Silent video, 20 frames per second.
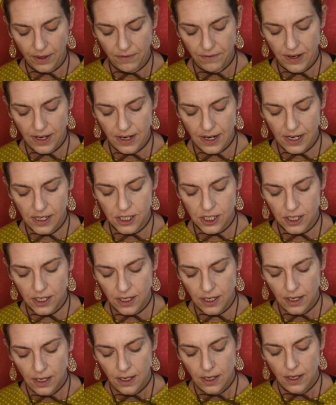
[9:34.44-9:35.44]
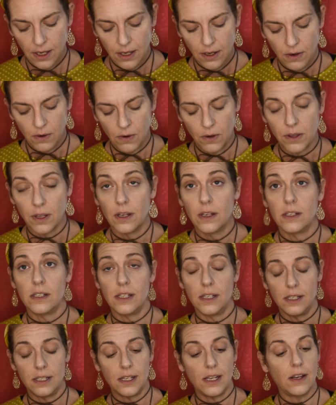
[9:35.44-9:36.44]
foundation, or the
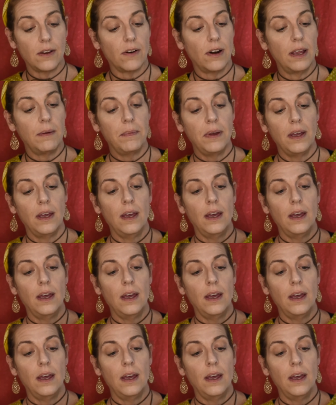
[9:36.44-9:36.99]
CC cream.